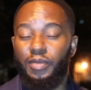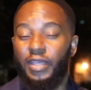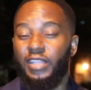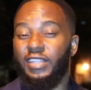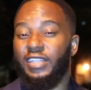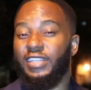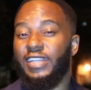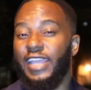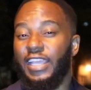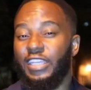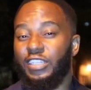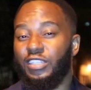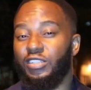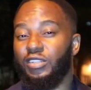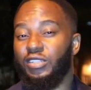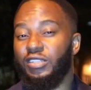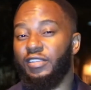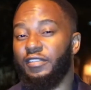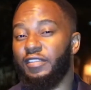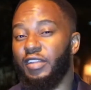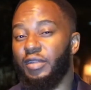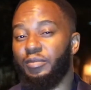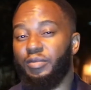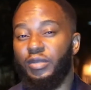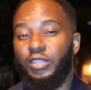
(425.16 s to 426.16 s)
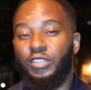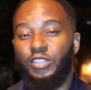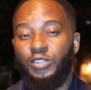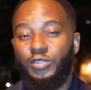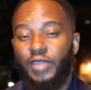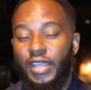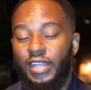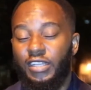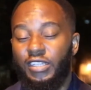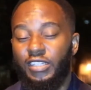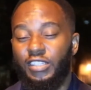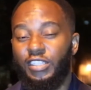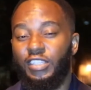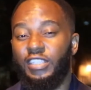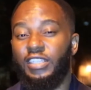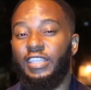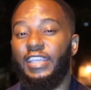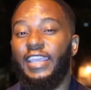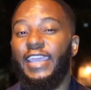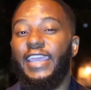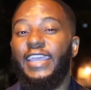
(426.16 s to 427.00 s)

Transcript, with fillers: by the National Development Strategy